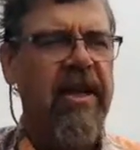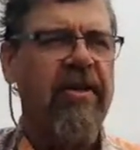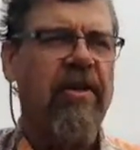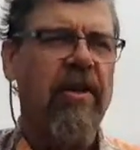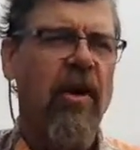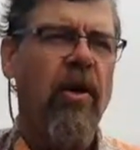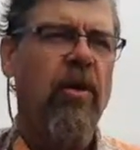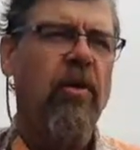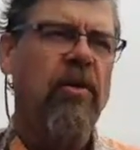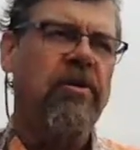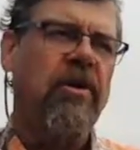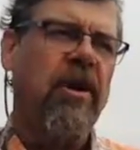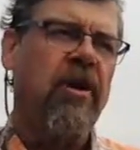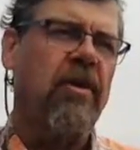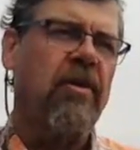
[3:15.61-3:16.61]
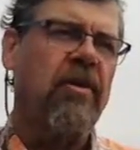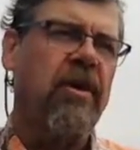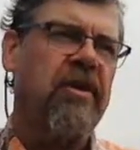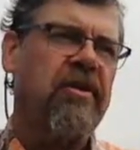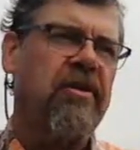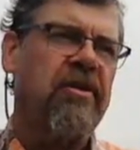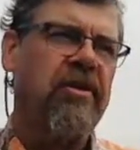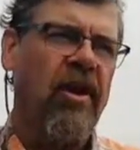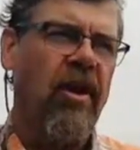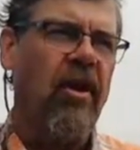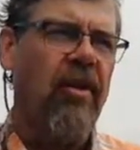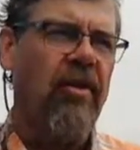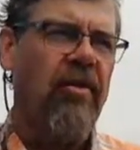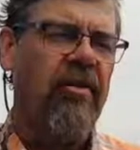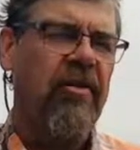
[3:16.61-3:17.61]
And those are the
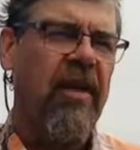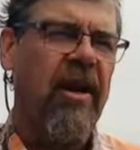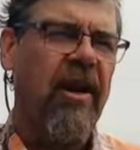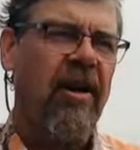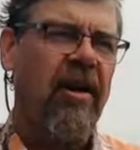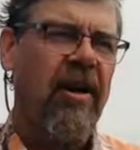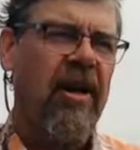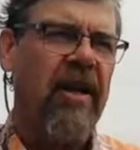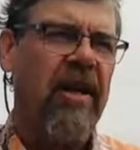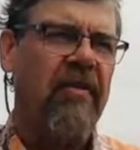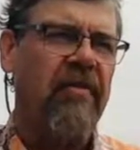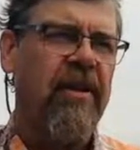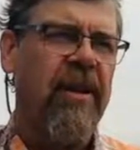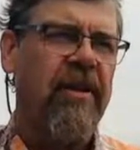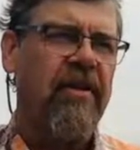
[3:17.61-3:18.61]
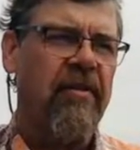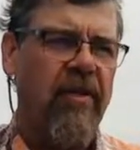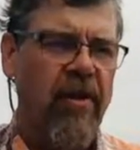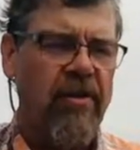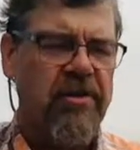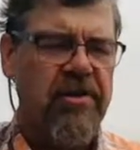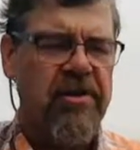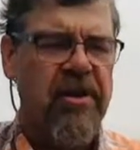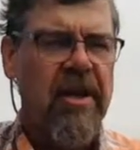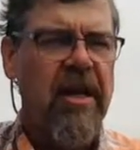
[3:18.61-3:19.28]
cells that are getting infected first.